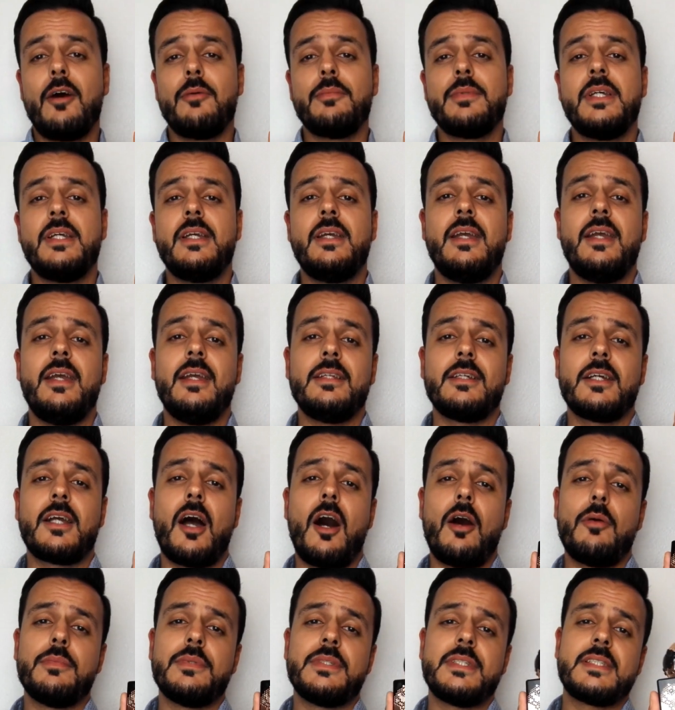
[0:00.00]
me in the
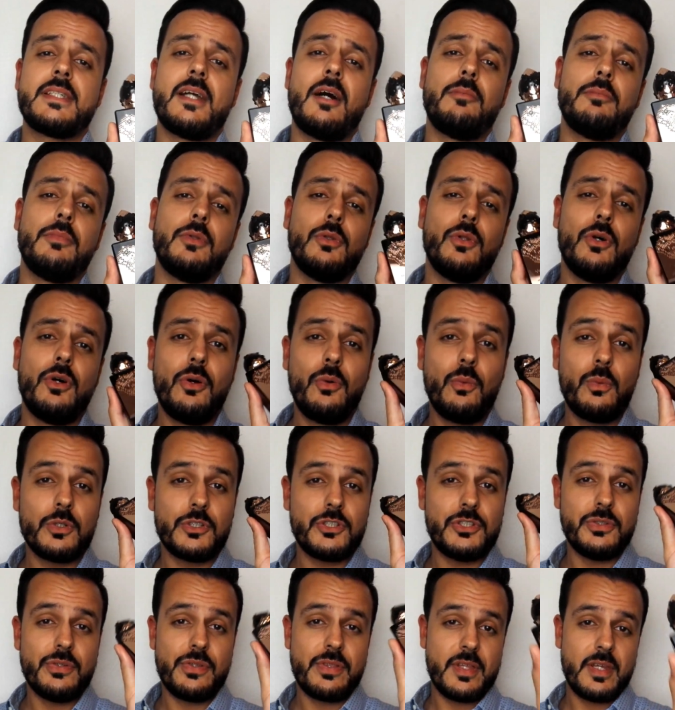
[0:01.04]
comments down below
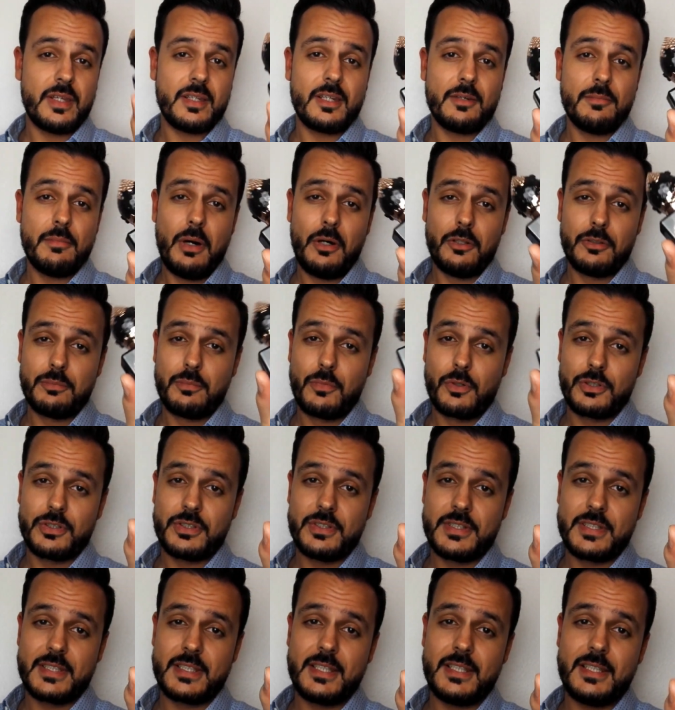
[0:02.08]
what you think about
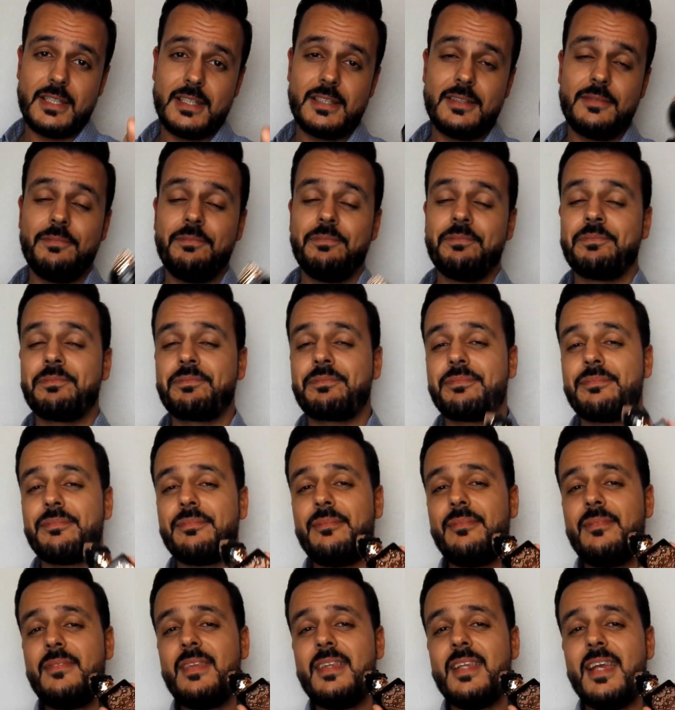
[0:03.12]
Mortal Skin,
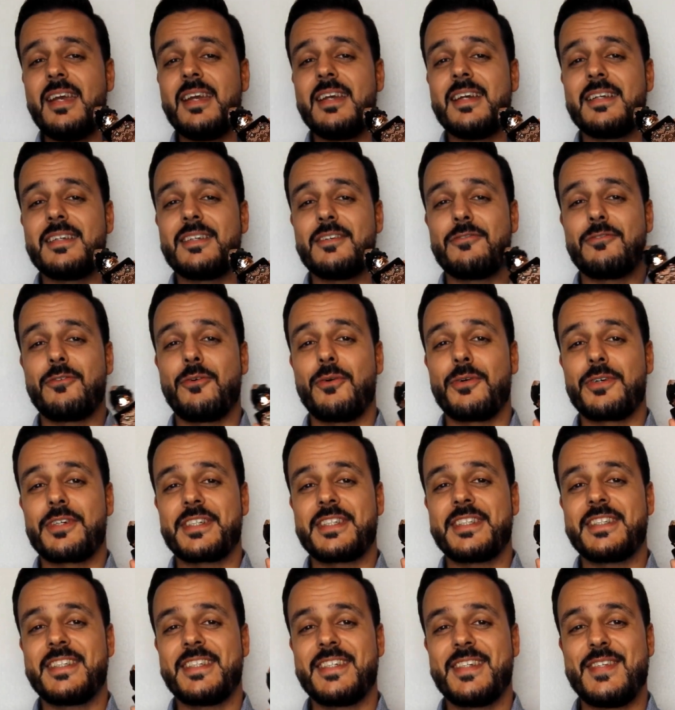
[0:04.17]
and of
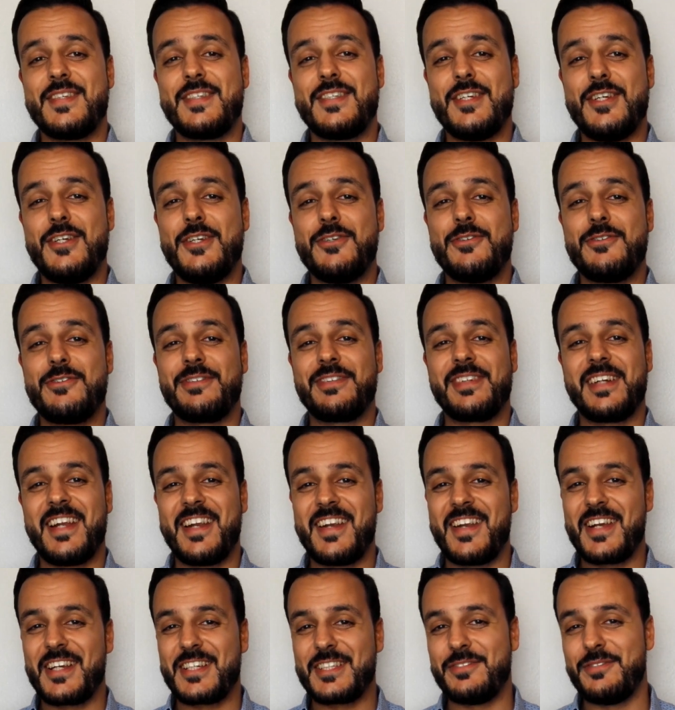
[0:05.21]
course, see you in
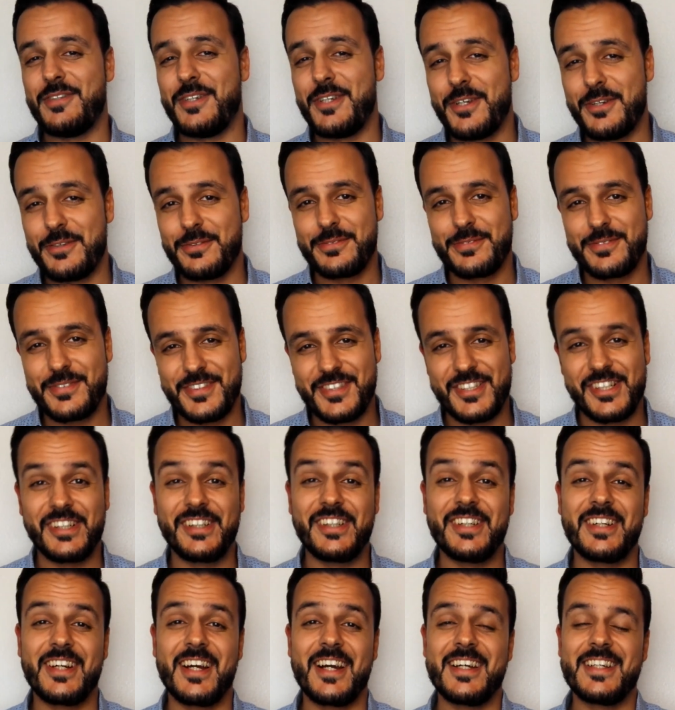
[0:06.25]
the next video. Take
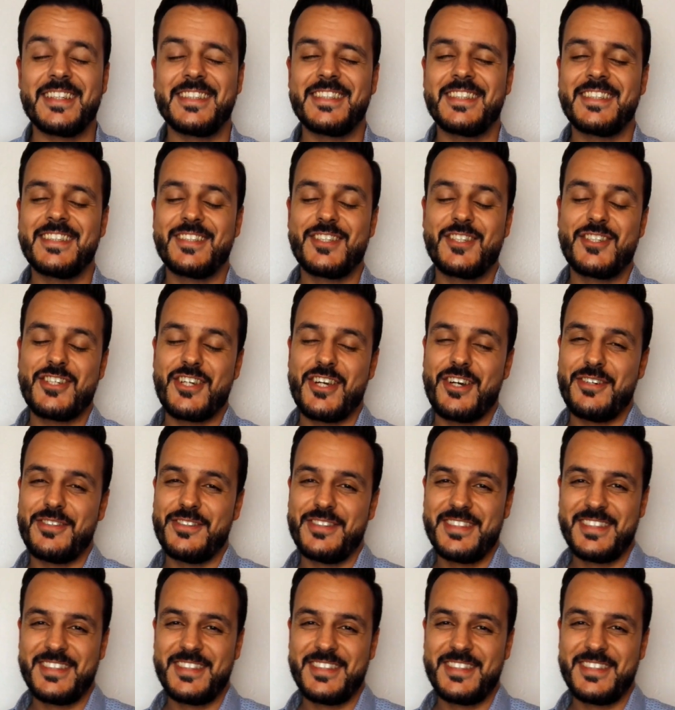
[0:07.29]
care, guys. Ciao.